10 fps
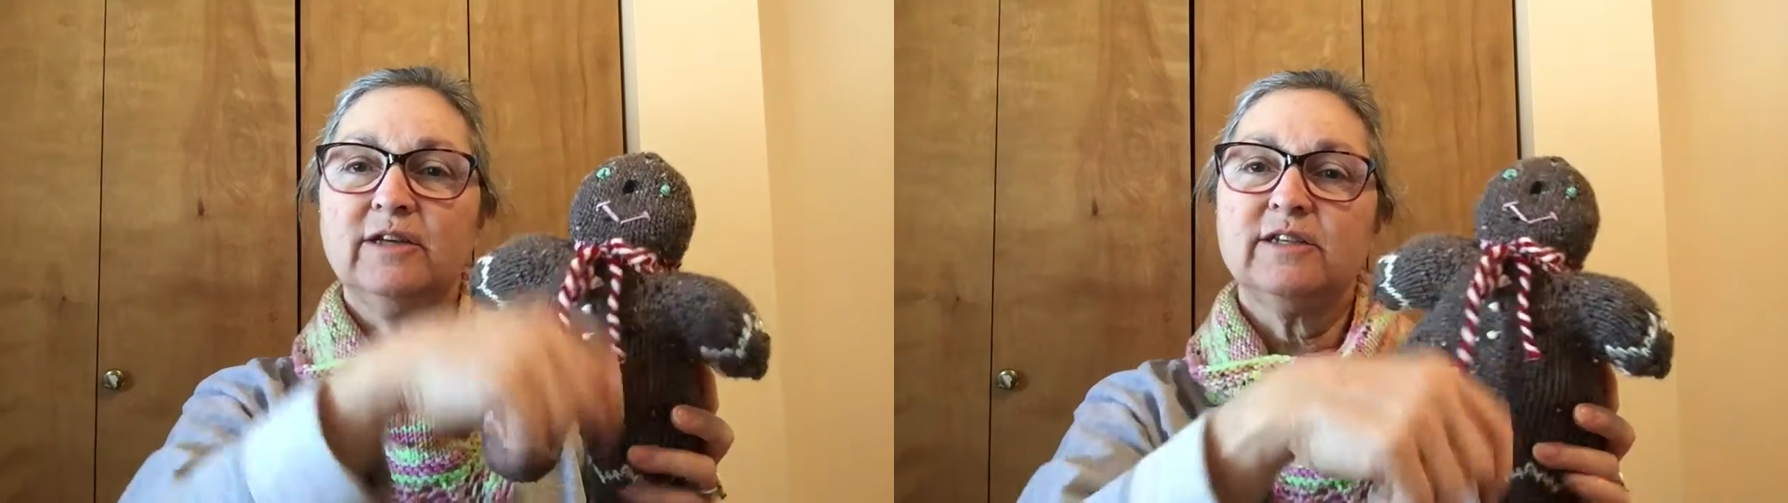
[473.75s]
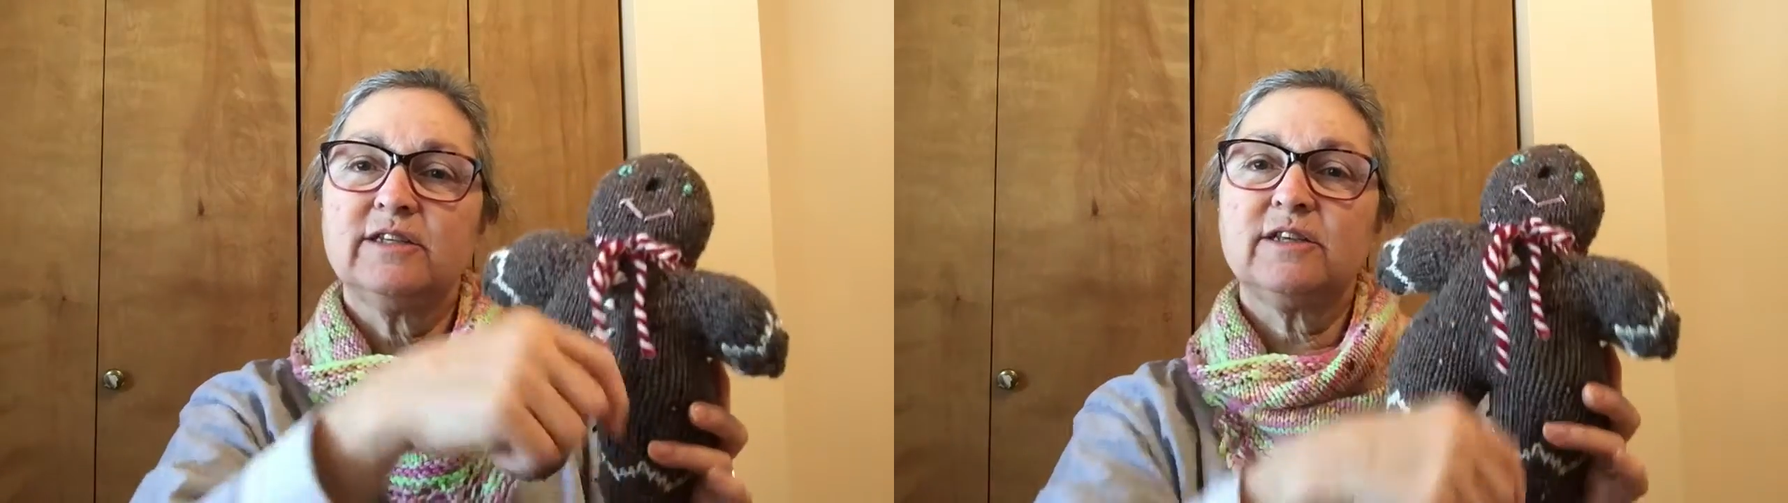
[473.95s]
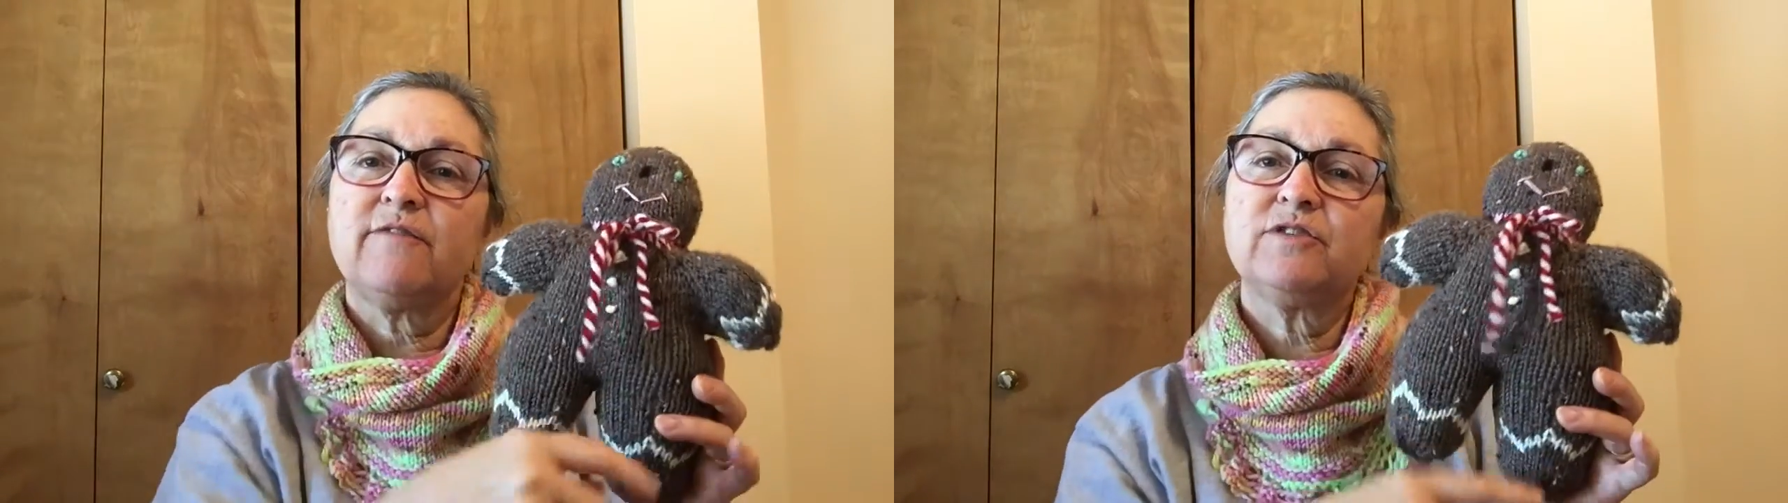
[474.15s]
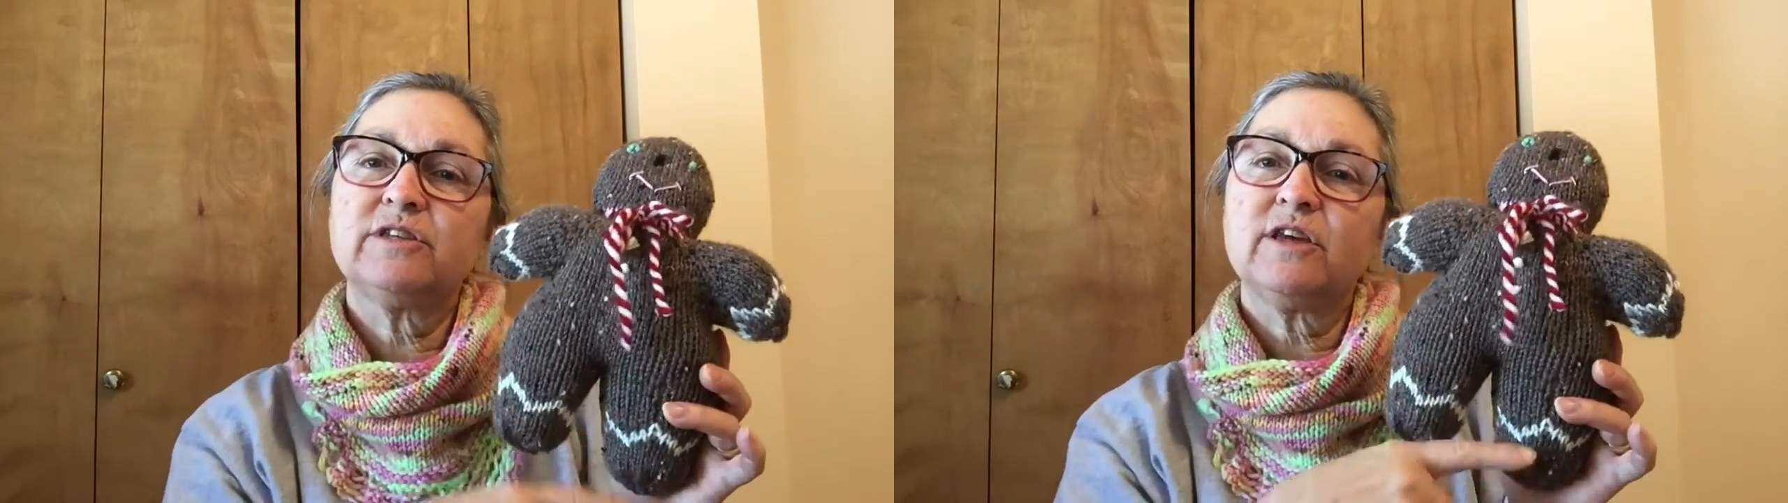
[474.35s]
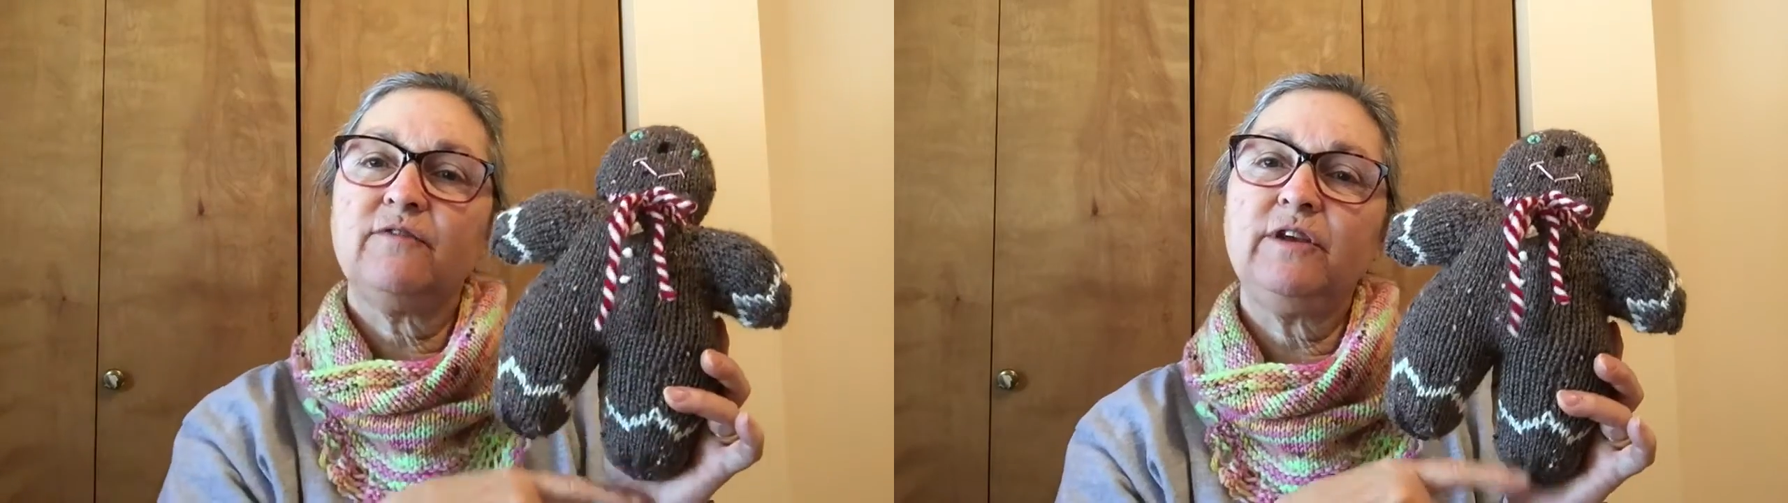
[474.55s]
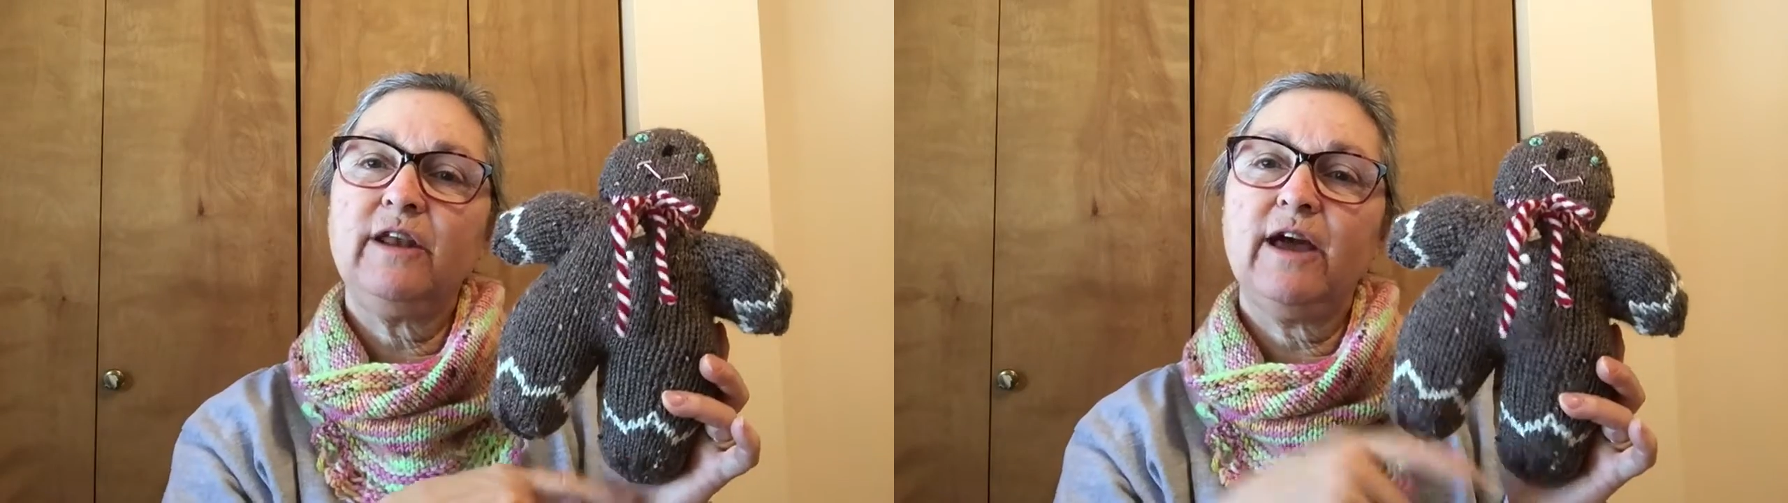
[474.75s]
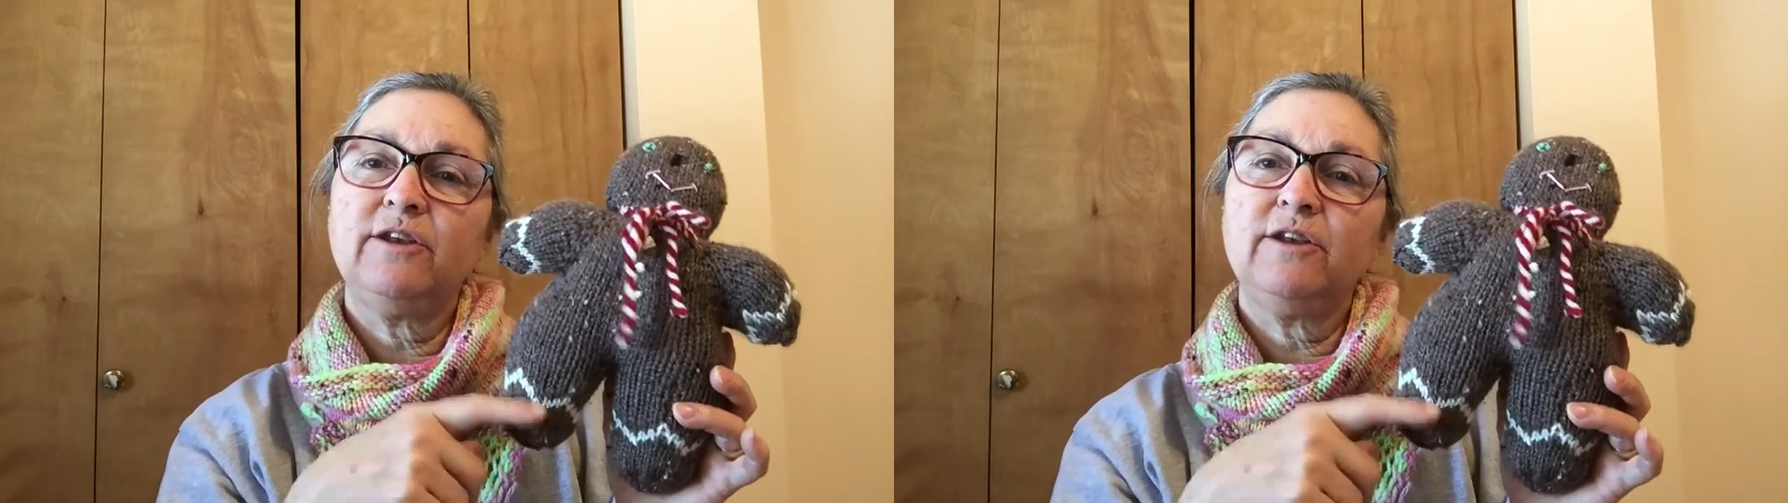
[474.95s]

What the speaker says: to stuff the stuffing down